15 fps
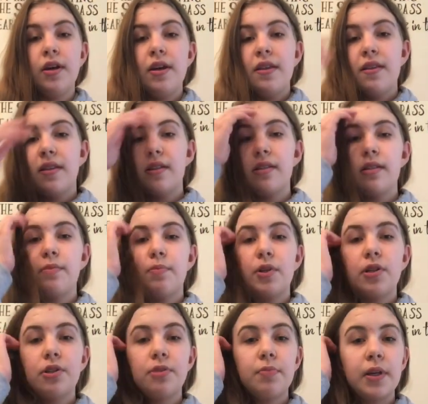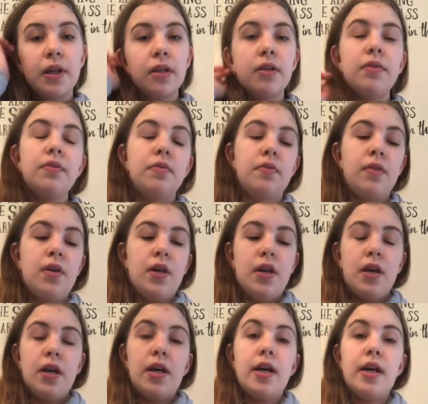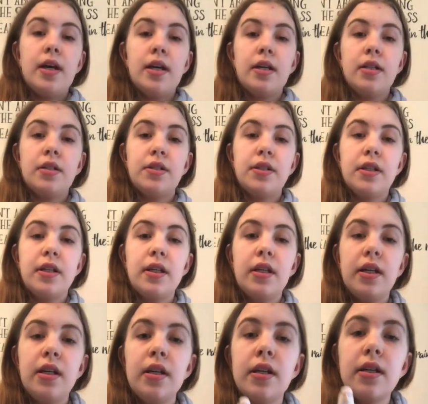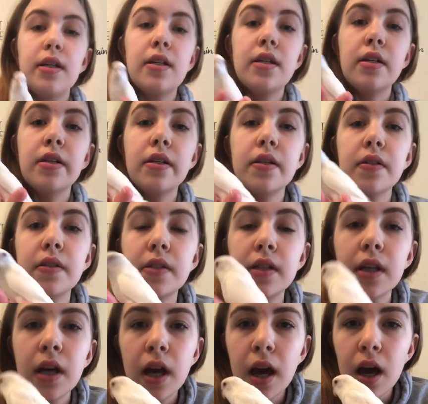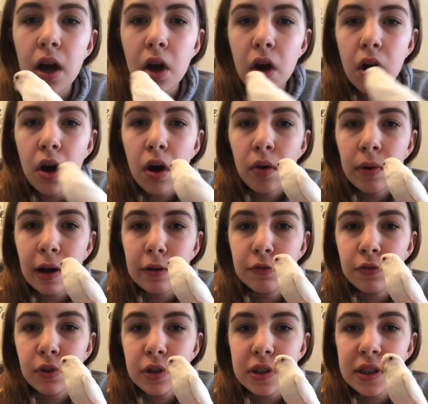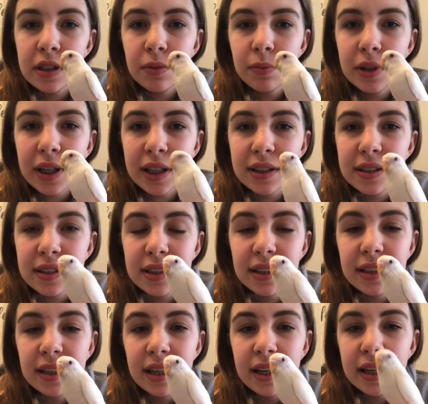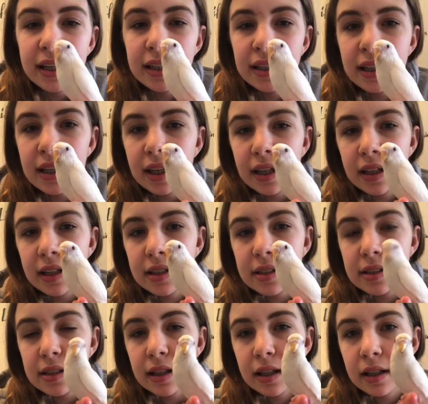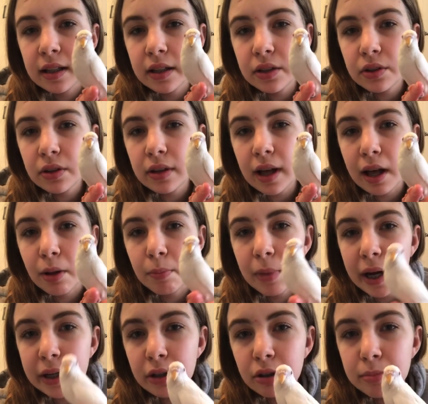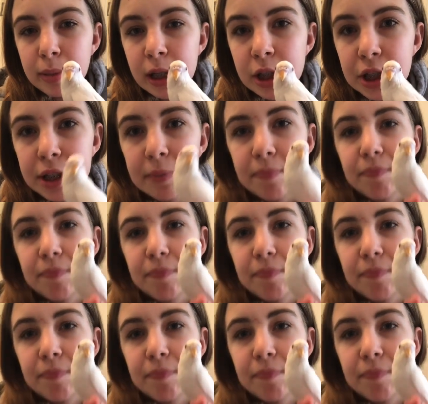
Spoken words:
This is Marshmallow, and he is around 14 weeks, and he is a little albino budgie.